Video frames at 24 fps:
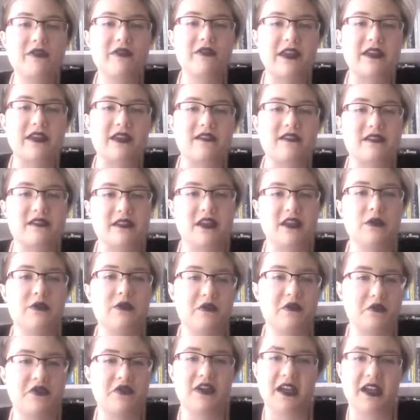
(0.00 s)
Like I said, he was
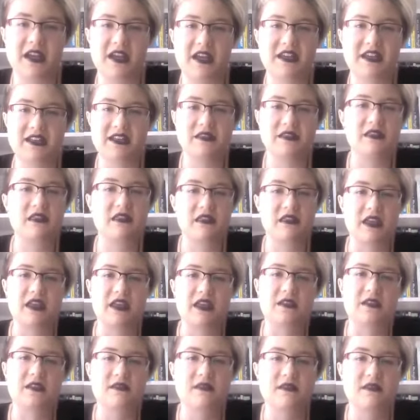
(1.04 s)
bringing in
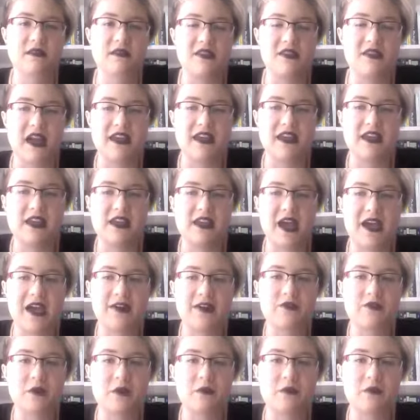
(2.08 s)
things that he had
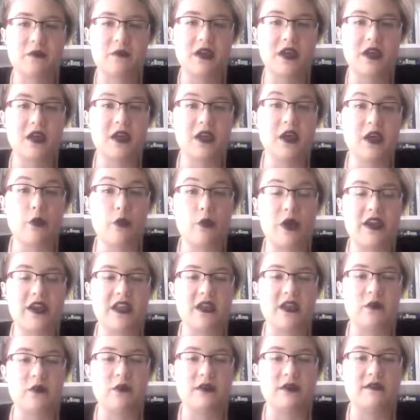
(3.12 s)
from when
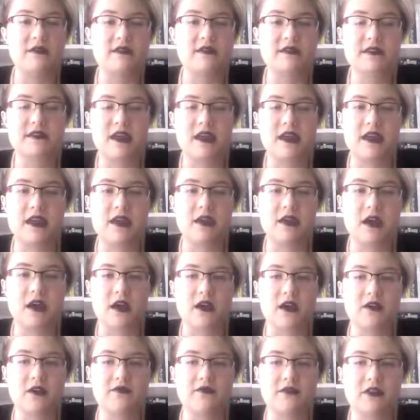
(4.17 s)
he was a
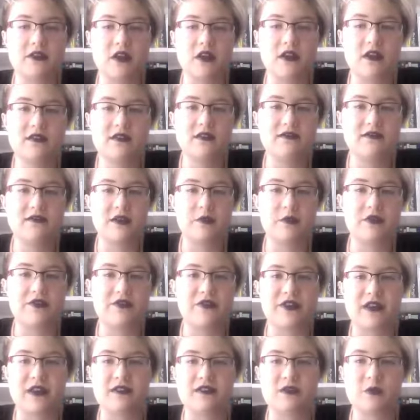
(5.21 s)
philosophy
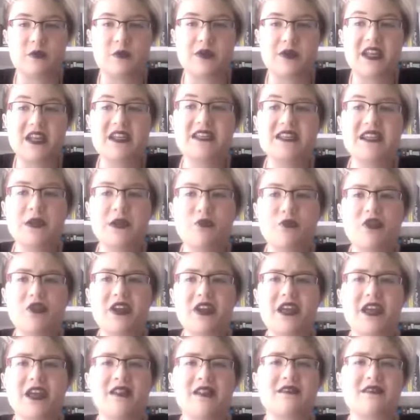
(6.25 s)
professor, but he did
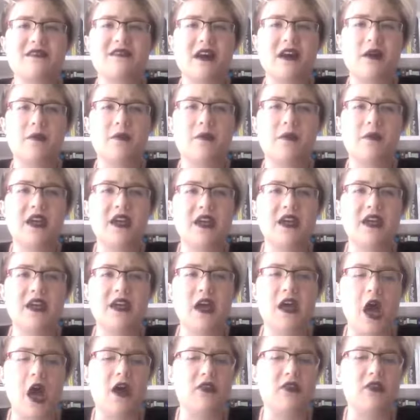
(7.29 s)
bring in some
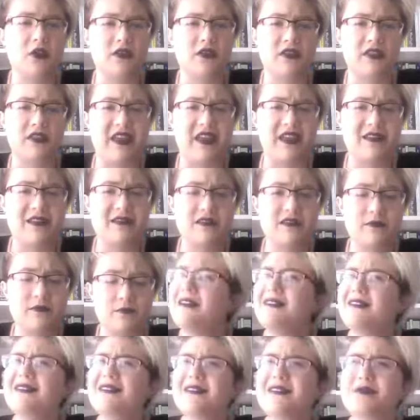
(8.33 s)
other things.
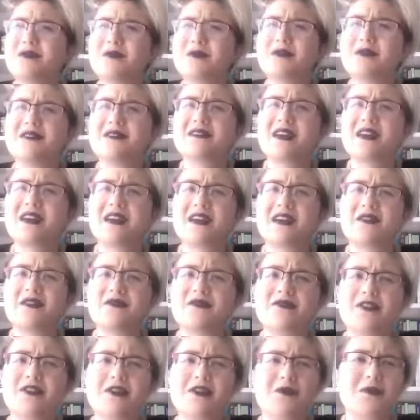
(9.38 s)
There were, like, a
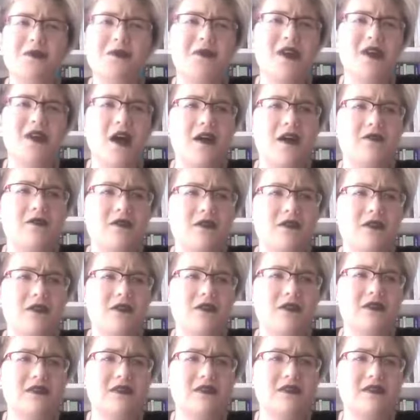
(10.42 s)
few
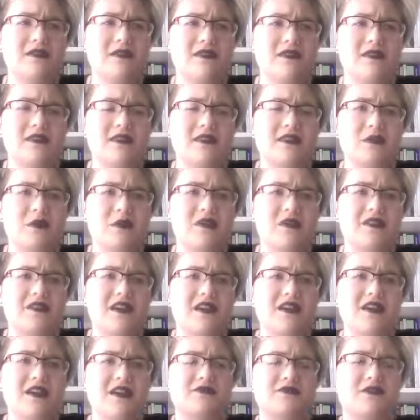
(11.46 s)
novels, there was,
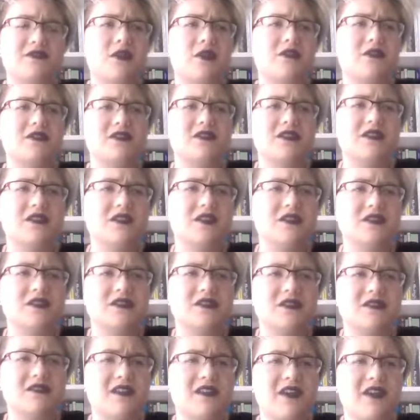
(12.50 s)
like, a Faulkner
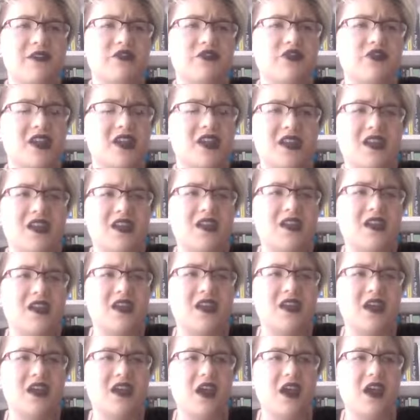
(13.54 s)
collection,
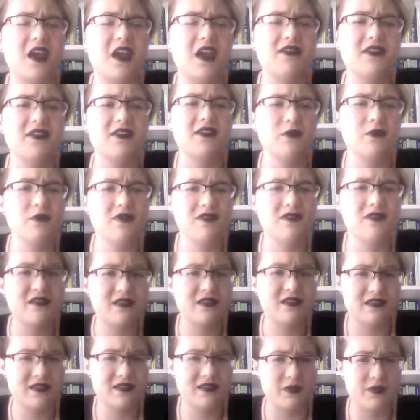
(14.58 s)
and then there was
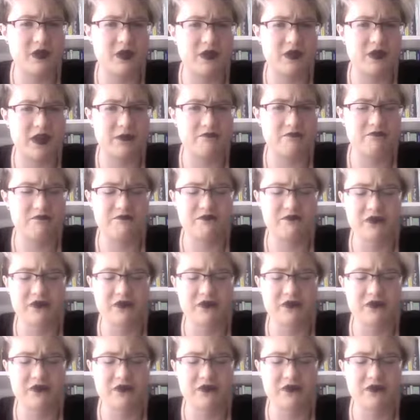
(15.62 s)
this beauty.